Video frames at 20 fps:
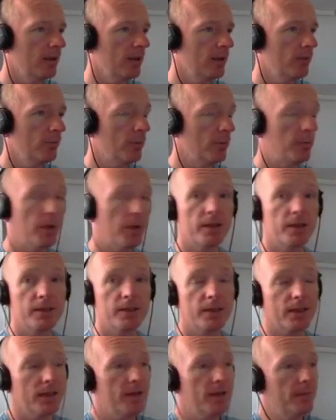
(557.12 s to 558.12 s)
But
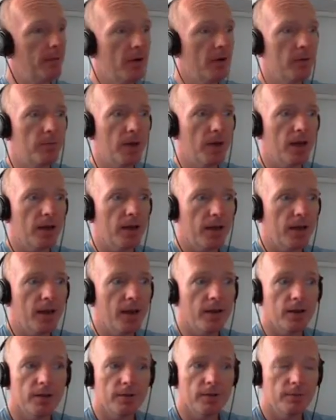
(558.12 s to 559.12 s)
basically,
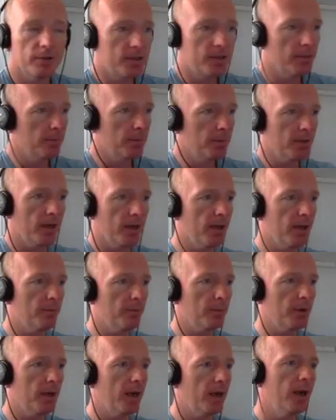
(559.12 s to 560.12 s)
again, simple
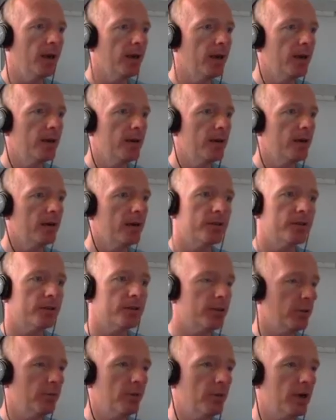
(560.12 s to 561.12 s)
gameplay,
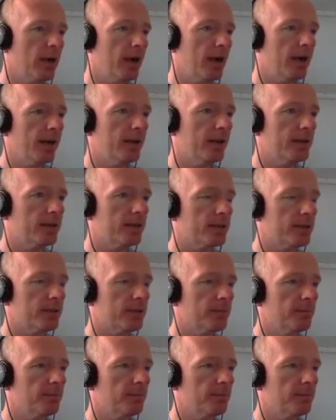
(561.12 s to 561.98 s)
simple mechanics,